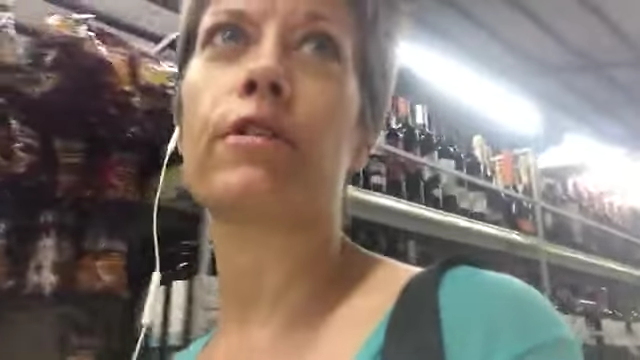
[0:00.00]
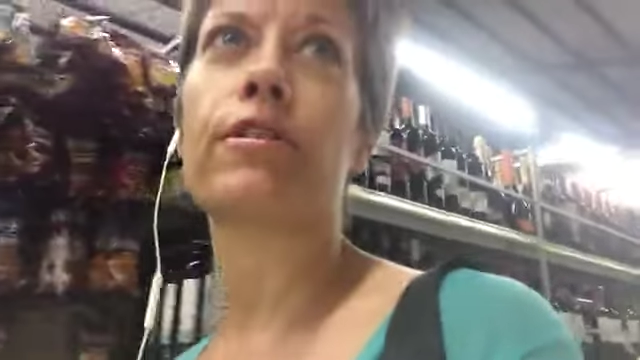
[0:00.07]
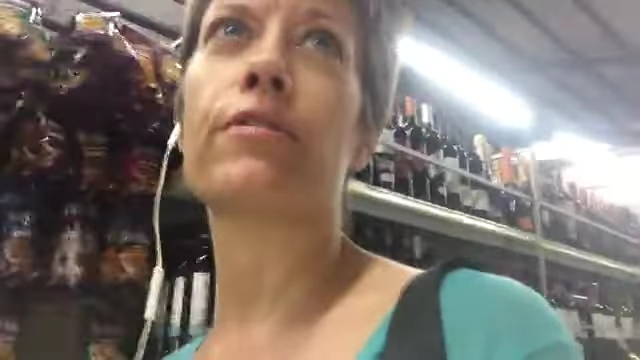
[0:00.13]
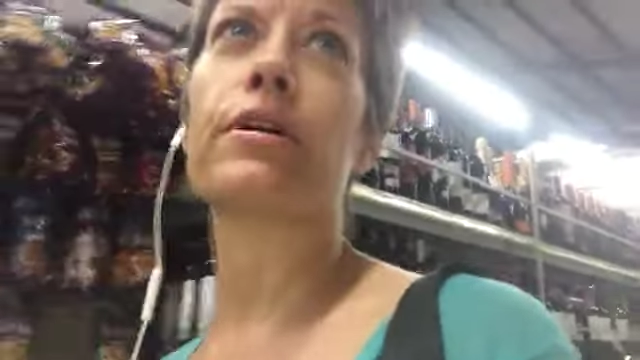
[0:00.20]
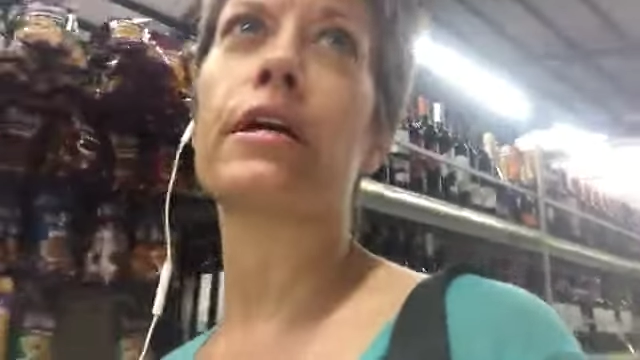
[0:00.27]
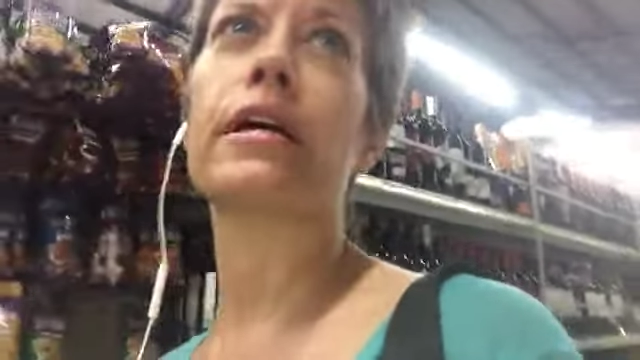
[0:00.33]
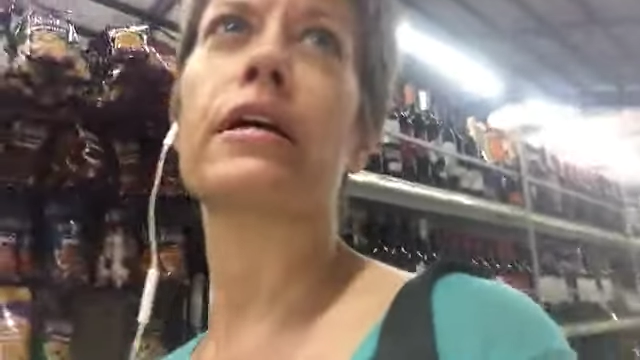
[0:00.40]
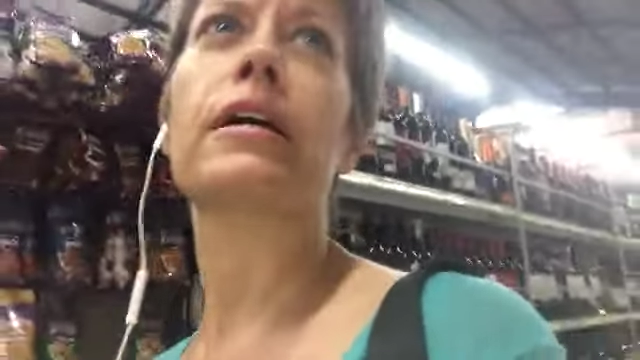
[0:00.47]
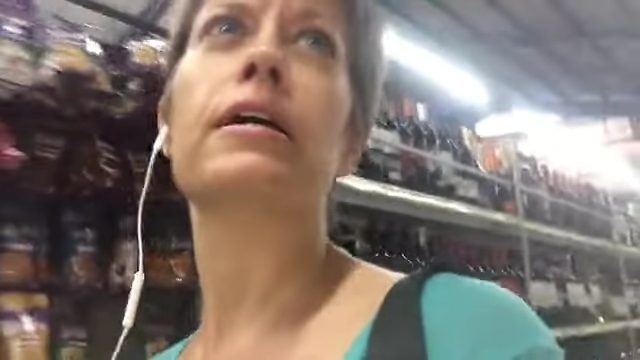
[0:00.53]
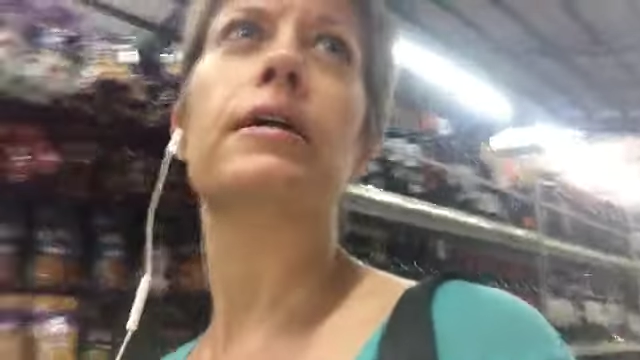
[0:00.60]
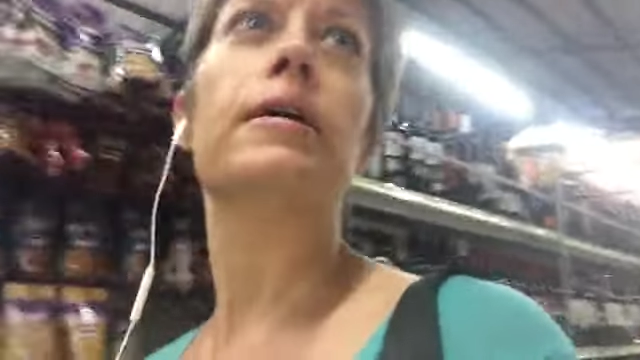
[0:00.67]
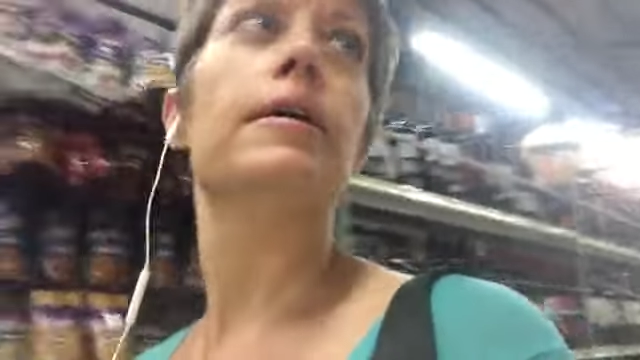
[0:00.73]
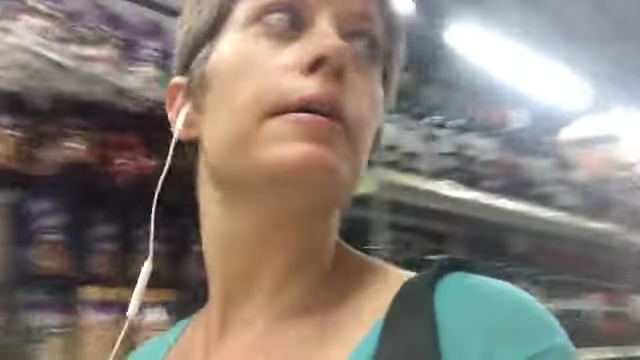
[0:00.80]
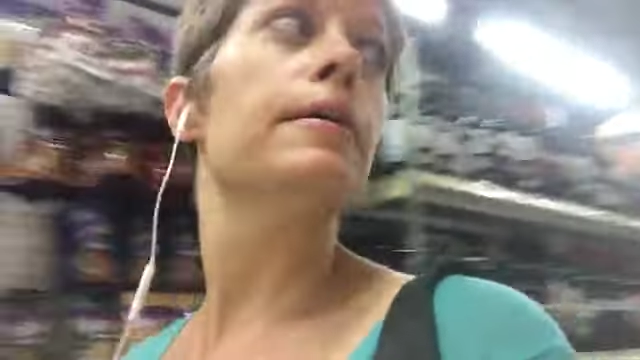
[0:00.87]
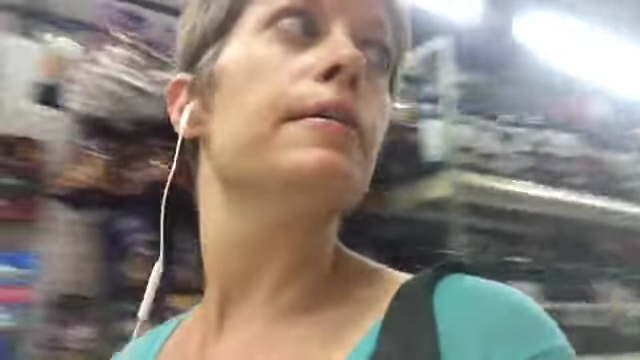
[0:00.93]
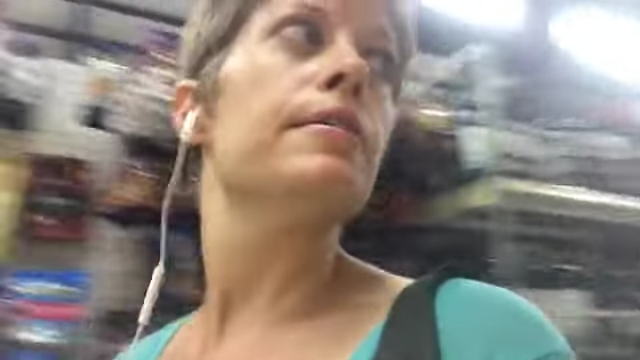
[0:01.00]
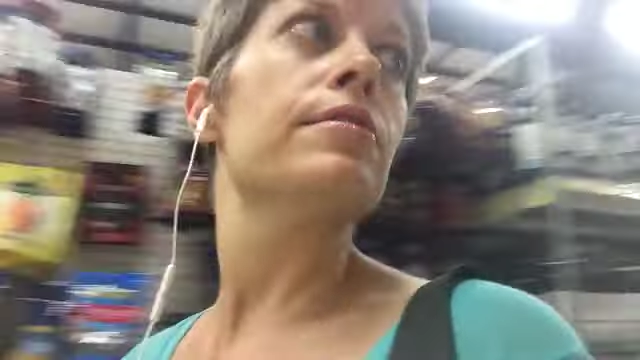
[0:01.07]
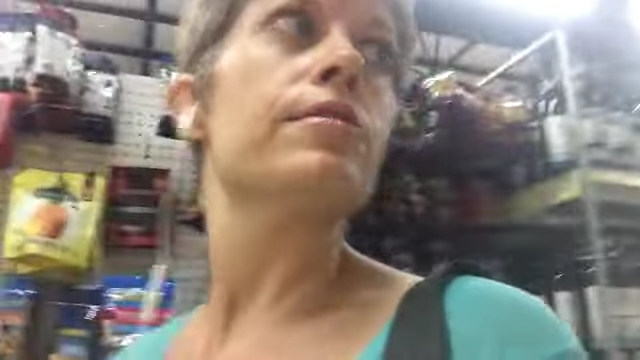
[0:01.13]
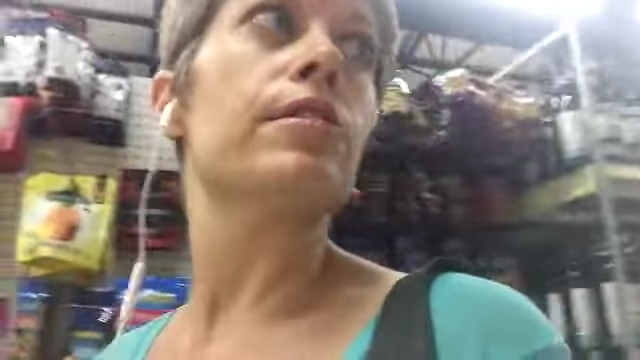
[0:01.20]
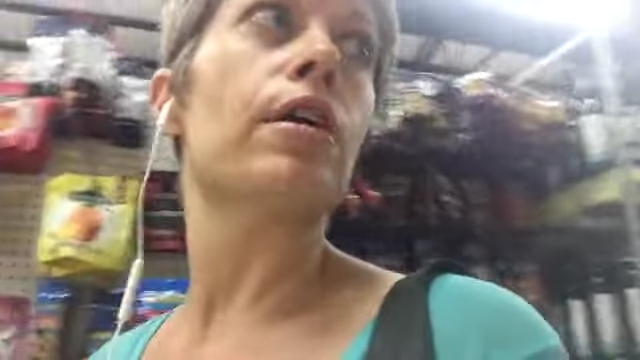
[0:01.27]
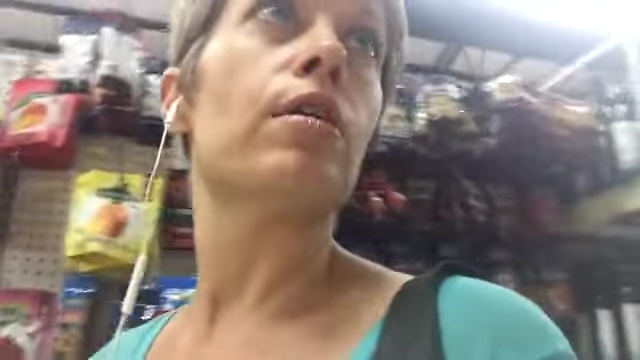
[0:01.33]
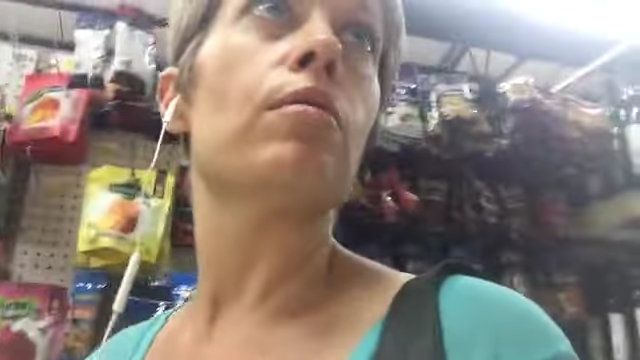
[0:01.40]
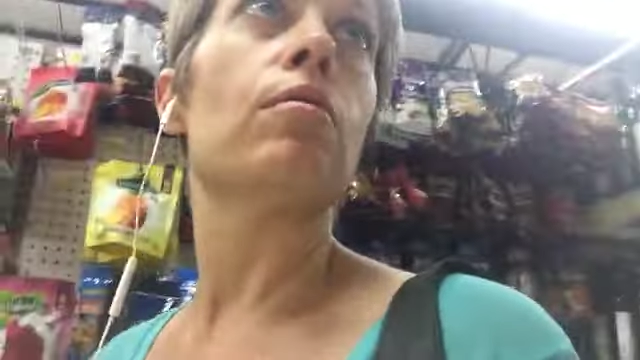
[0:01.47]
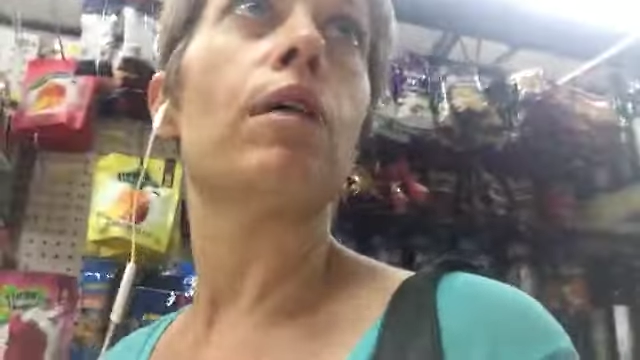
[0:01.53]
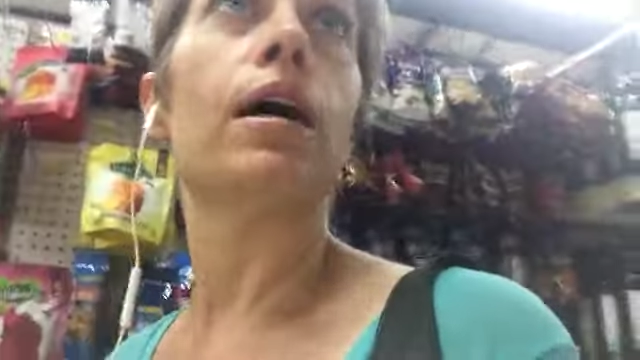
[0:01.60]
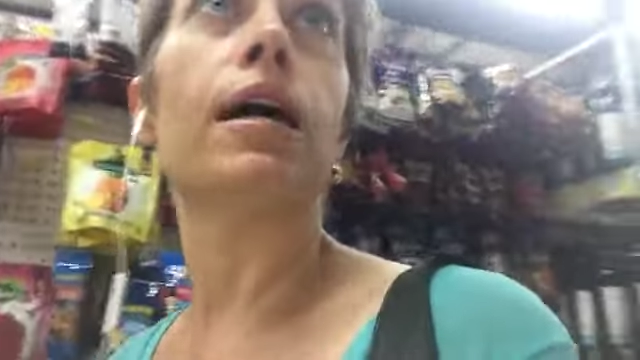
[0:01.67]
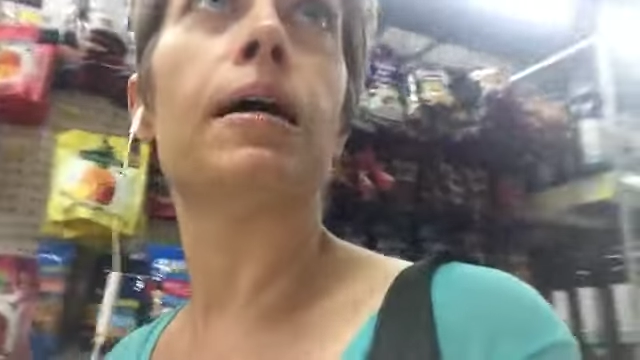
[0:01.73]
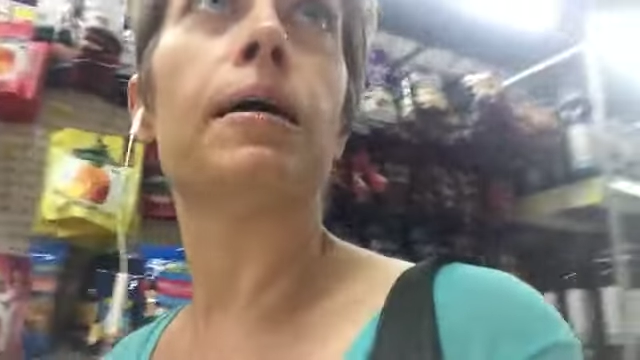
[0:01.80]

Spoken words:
or 3. So